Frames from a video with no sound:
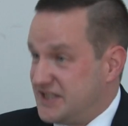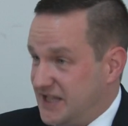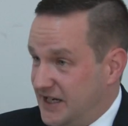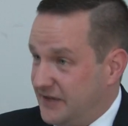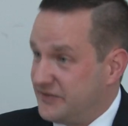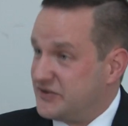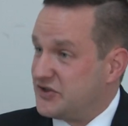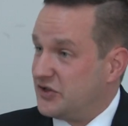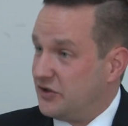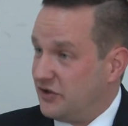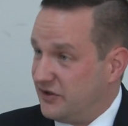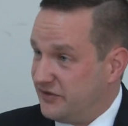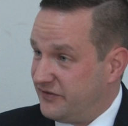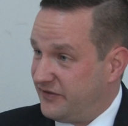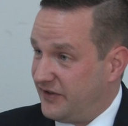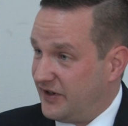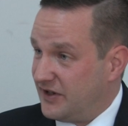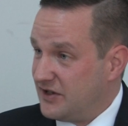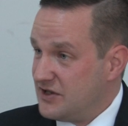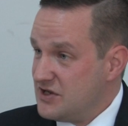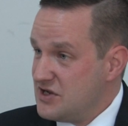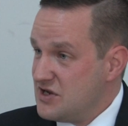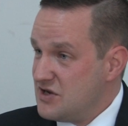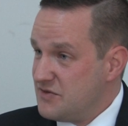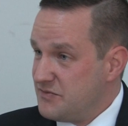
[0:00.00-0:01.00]
have to offer.
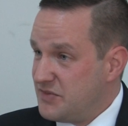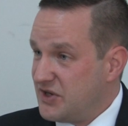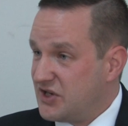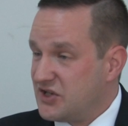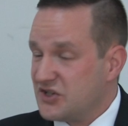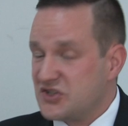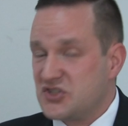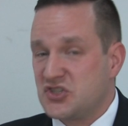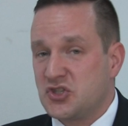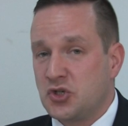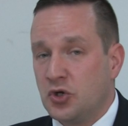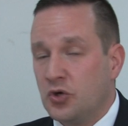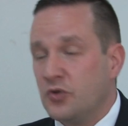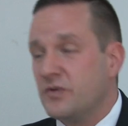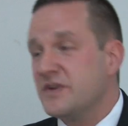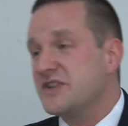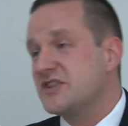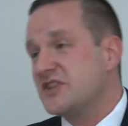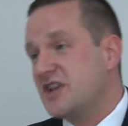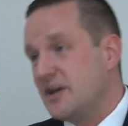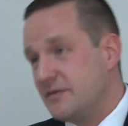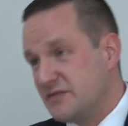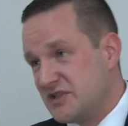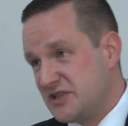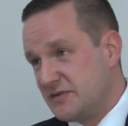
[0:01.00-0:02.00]
Because
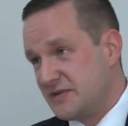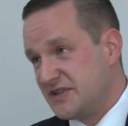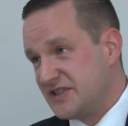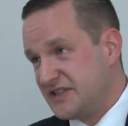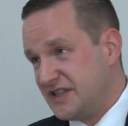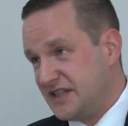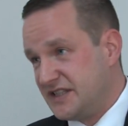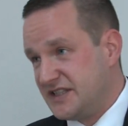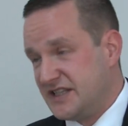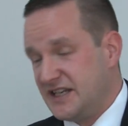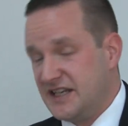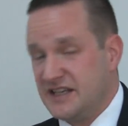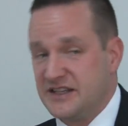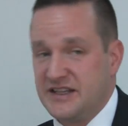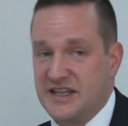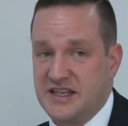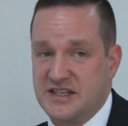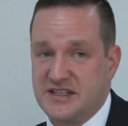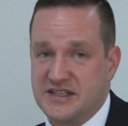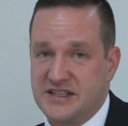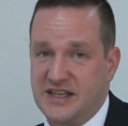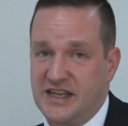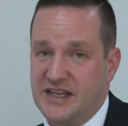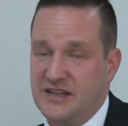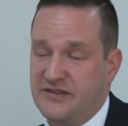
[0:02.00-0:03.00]
tourists come to a city and they
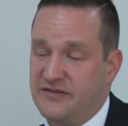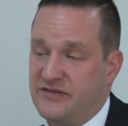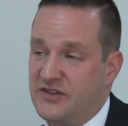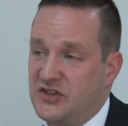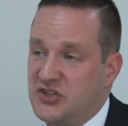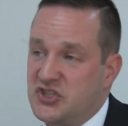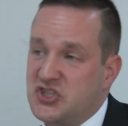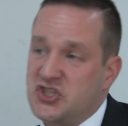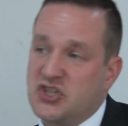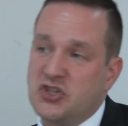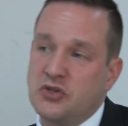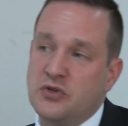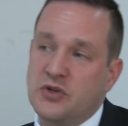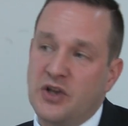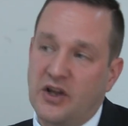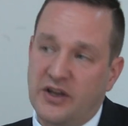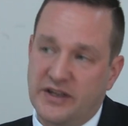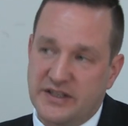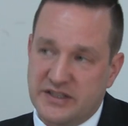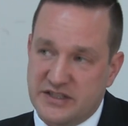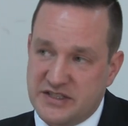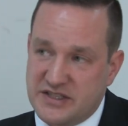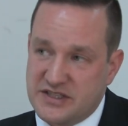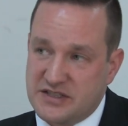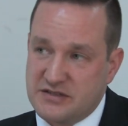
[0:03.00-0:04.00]
stay for 2
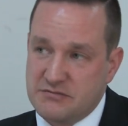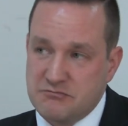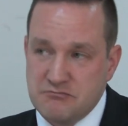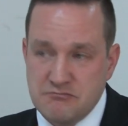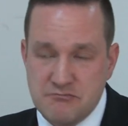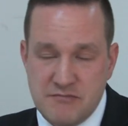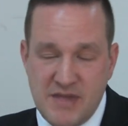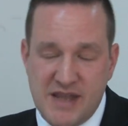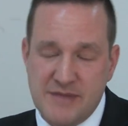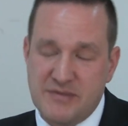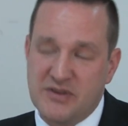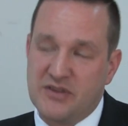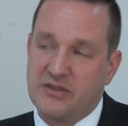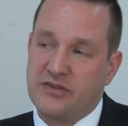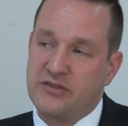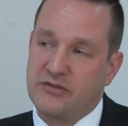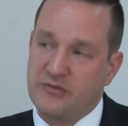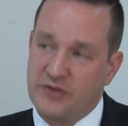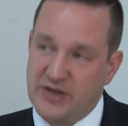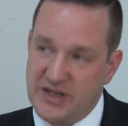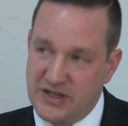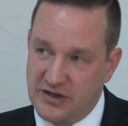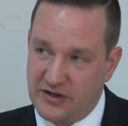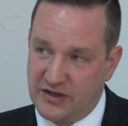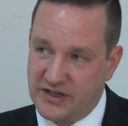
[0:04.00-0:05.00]
nights, maybe
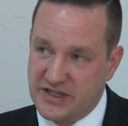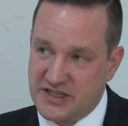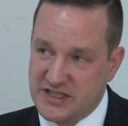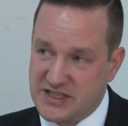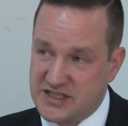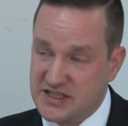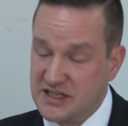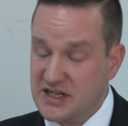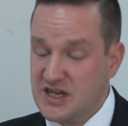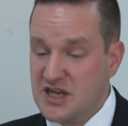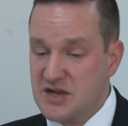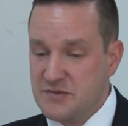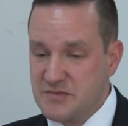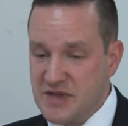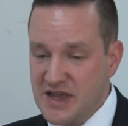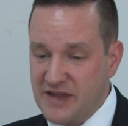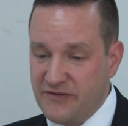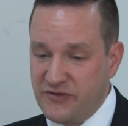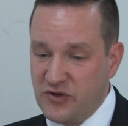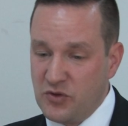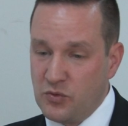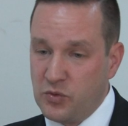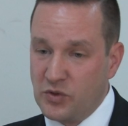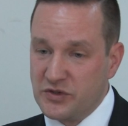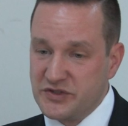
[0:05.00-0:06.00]
3 nights. But
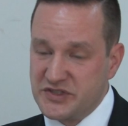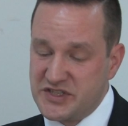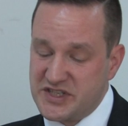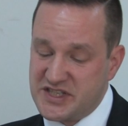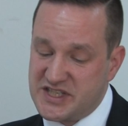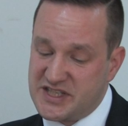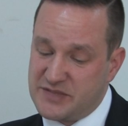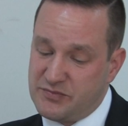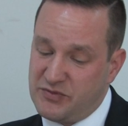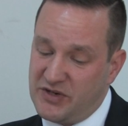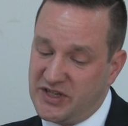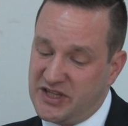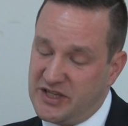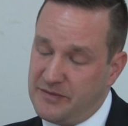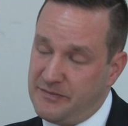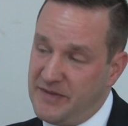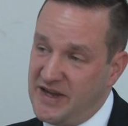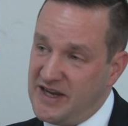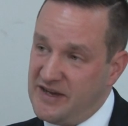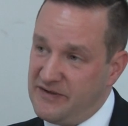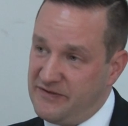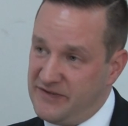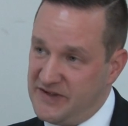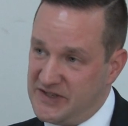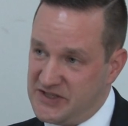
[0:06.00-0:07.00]
if you want to spread the
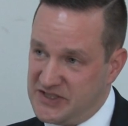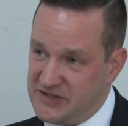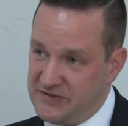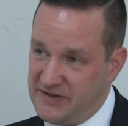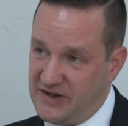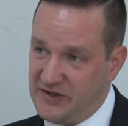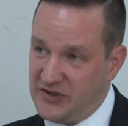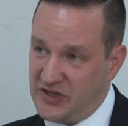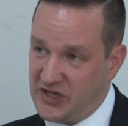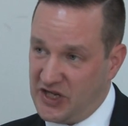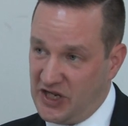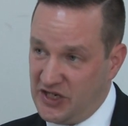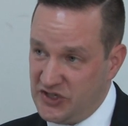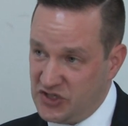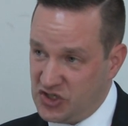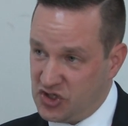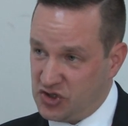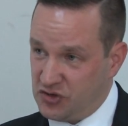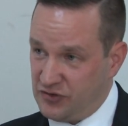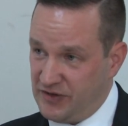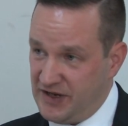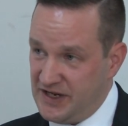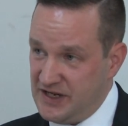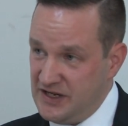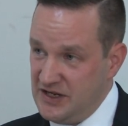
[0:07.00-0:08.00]
benefits around the
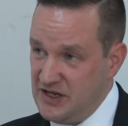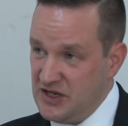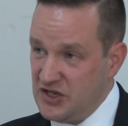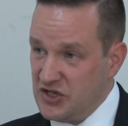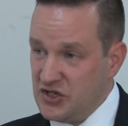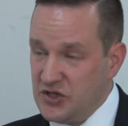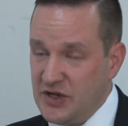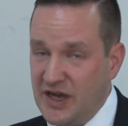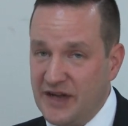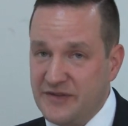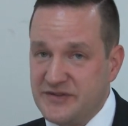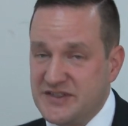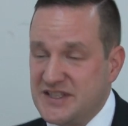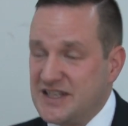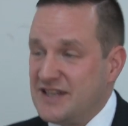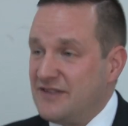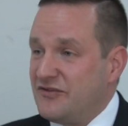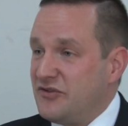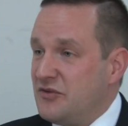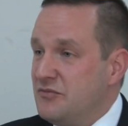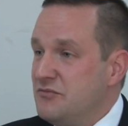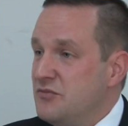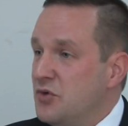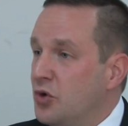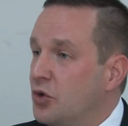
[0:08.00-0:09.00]
country, you have to give
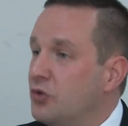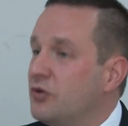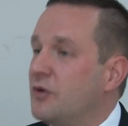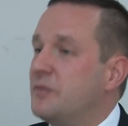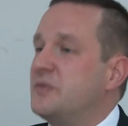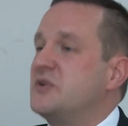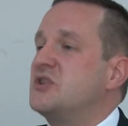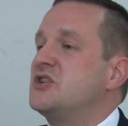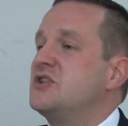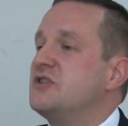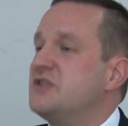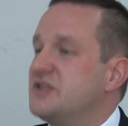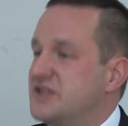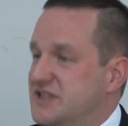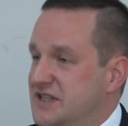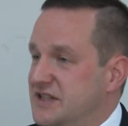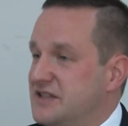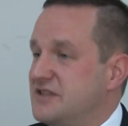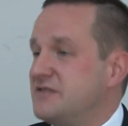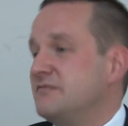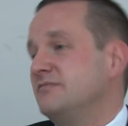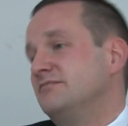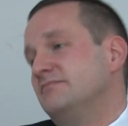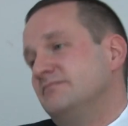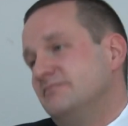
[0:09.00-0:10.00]
them more opportunities.